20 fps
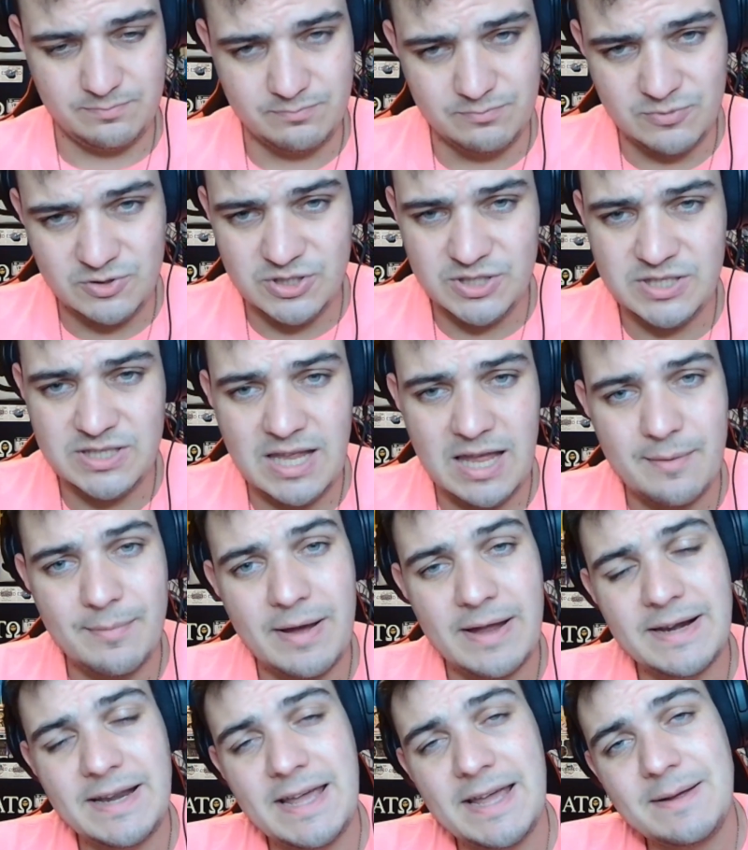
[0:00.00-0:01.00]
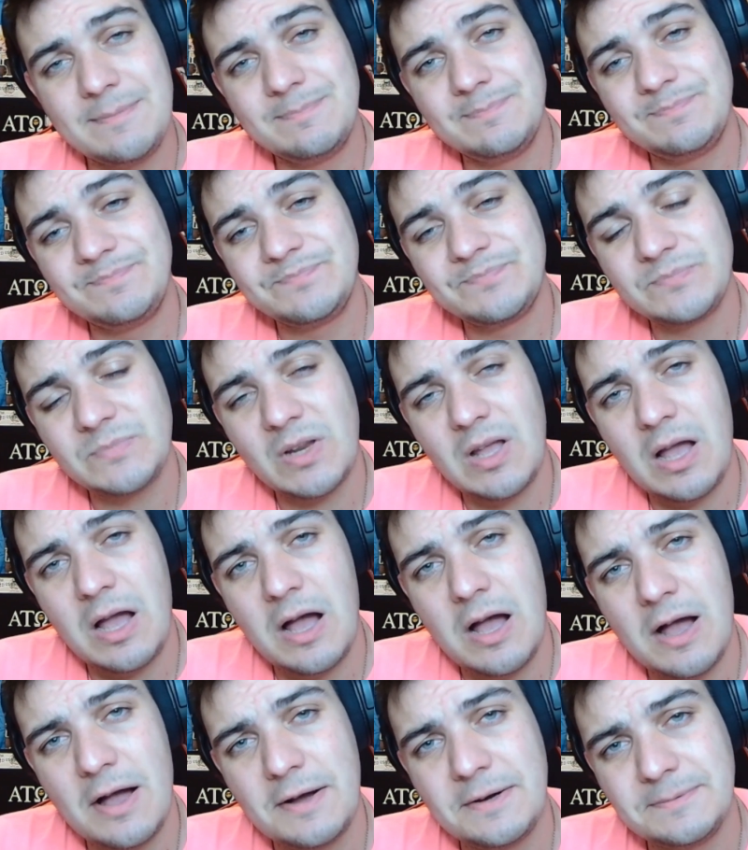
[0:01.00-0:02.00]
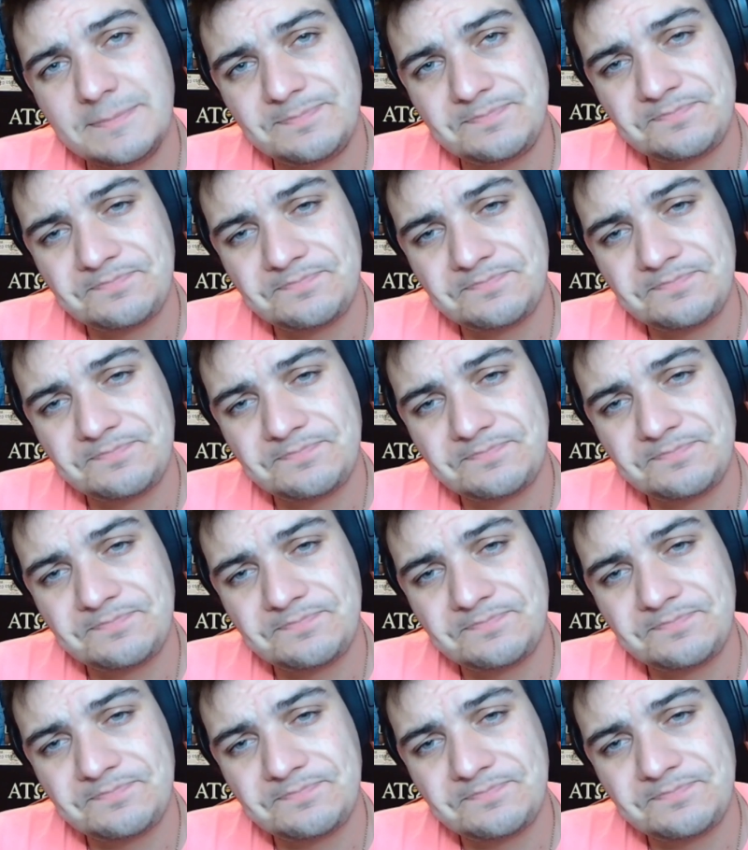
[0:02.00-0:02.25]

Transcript: just day by day. Um,